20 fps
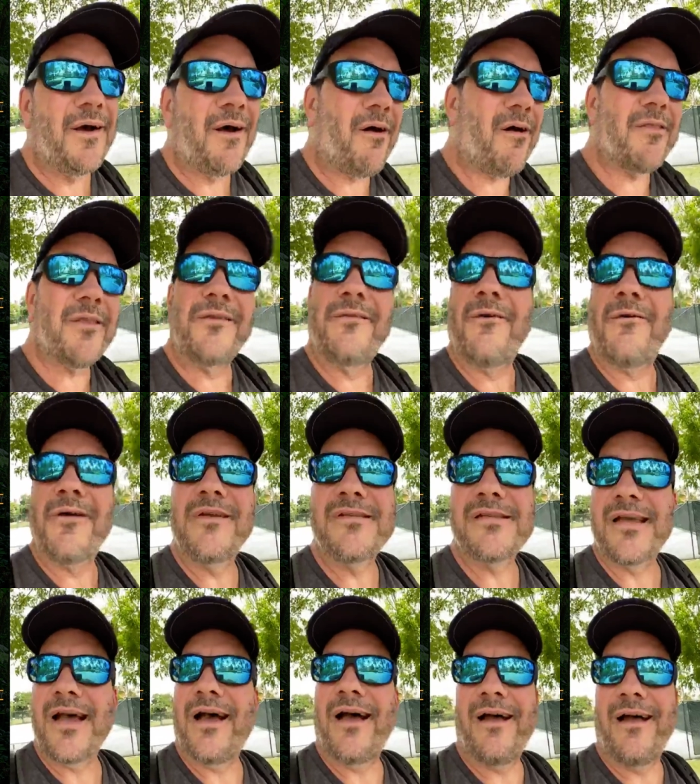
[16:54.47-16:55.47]
All the
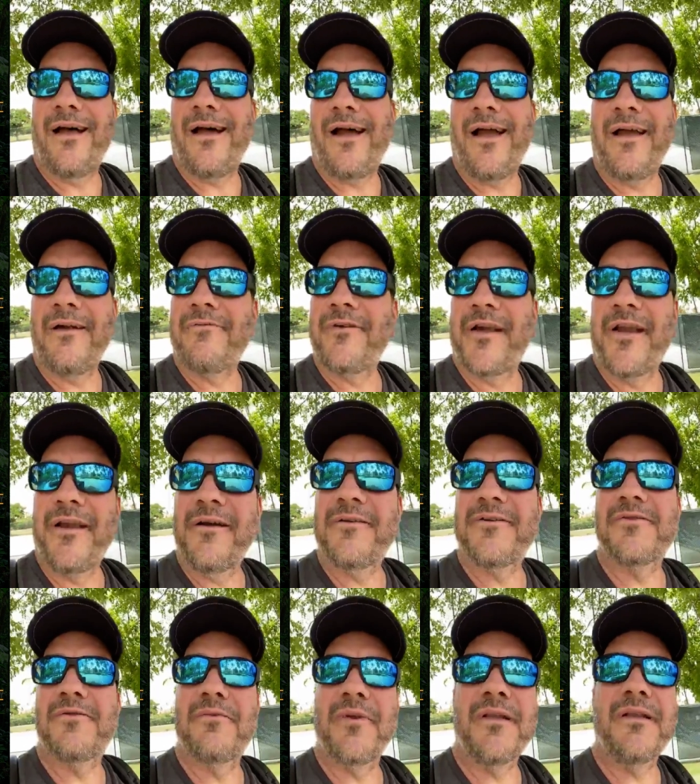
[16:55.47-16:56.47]
noise I ever hear
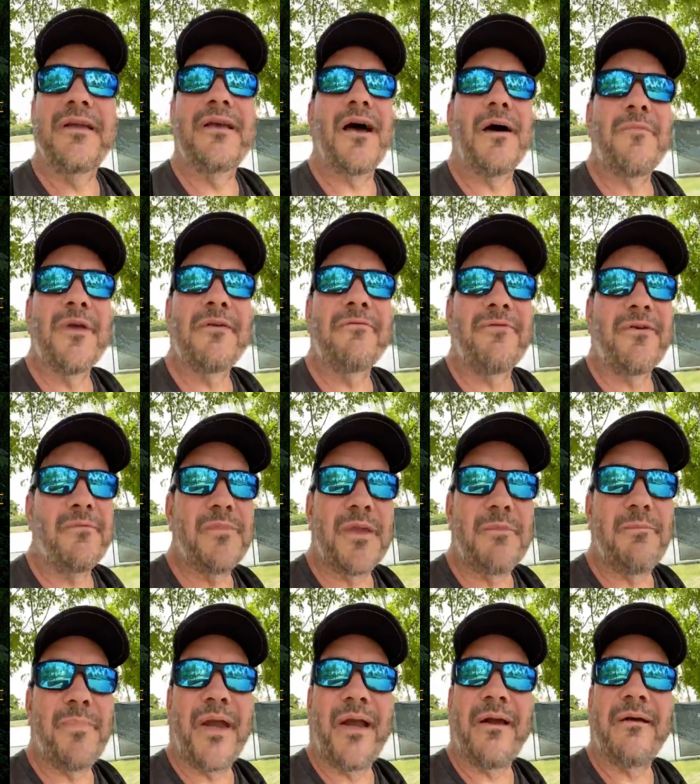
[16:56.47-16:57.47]
is really coming from
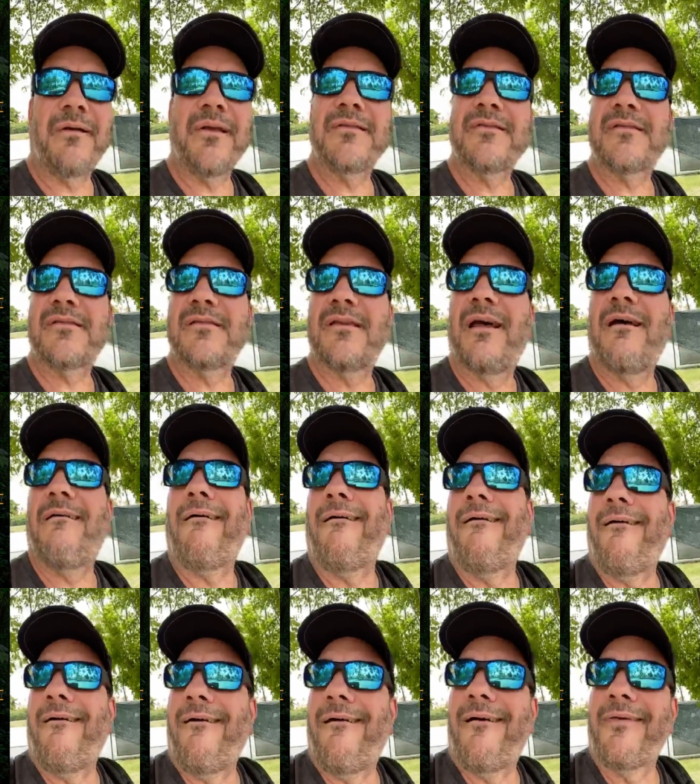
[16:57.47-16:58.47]
the parrots.
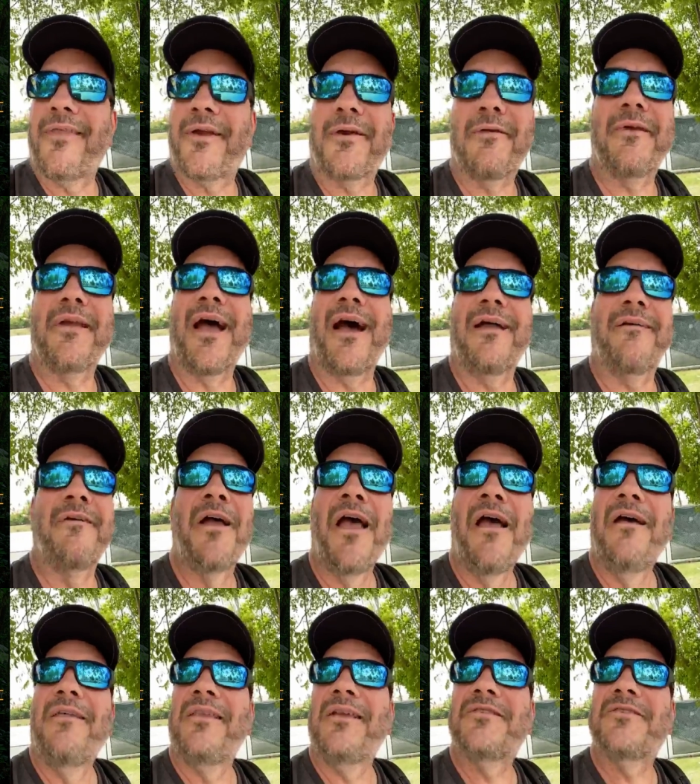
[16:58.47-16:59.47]
I have
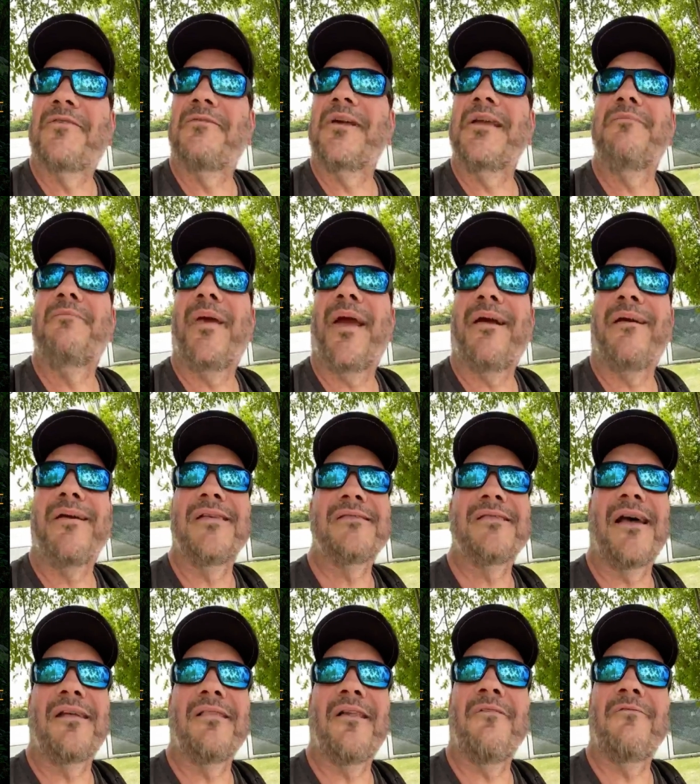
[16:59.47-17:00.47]
these green
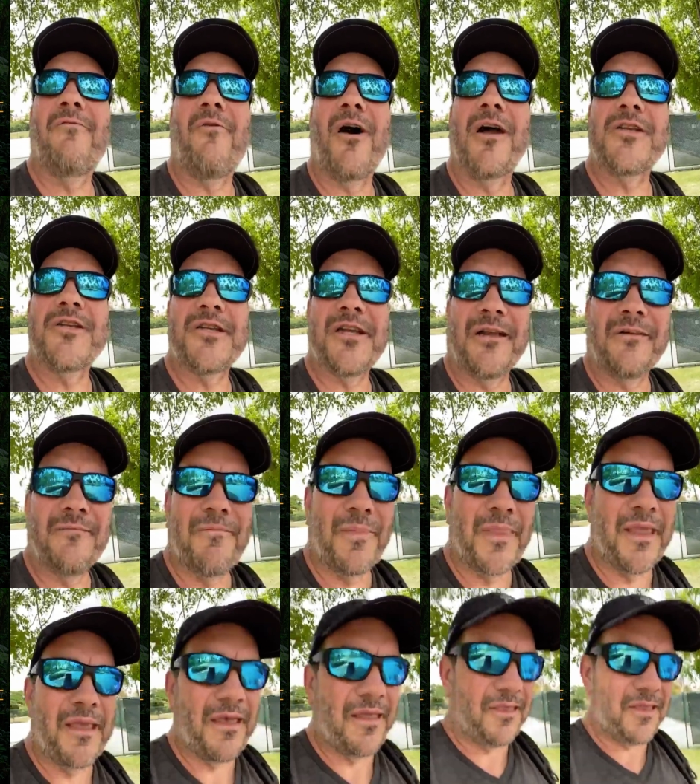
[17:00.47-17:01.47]
parrots I love watching.
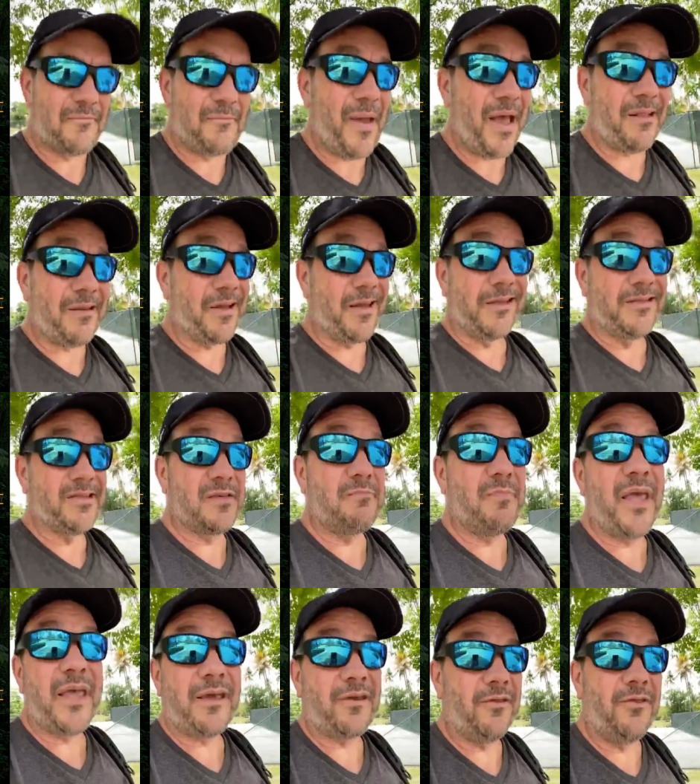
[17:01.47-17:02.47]
The pelicans
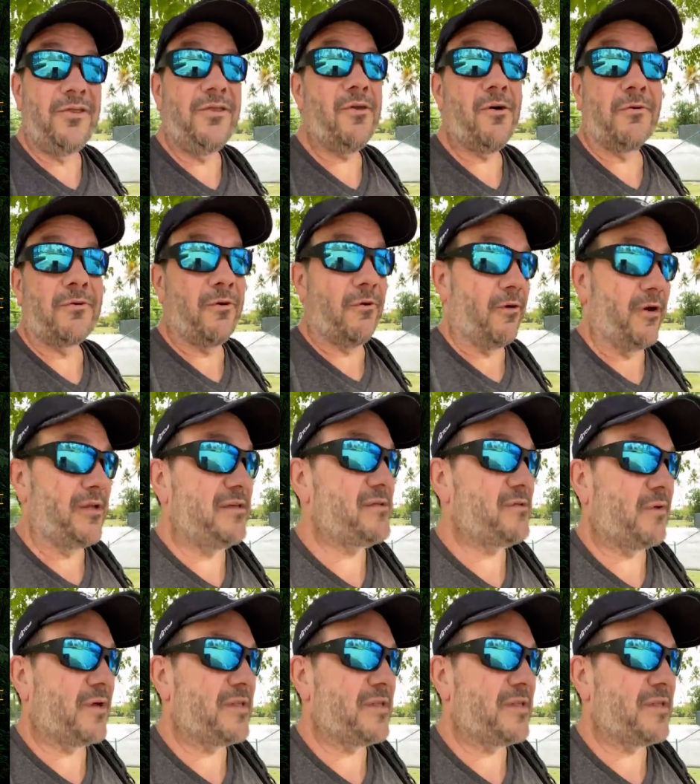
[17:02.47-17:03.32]
make no noise